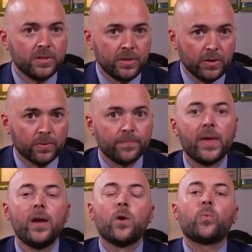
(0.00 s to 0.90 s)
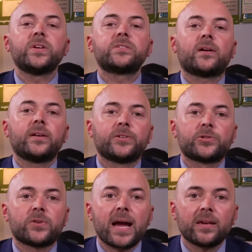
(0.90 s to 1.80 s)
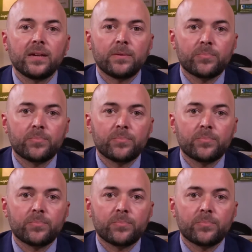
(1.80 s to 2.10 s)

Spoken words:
you. We started tracking and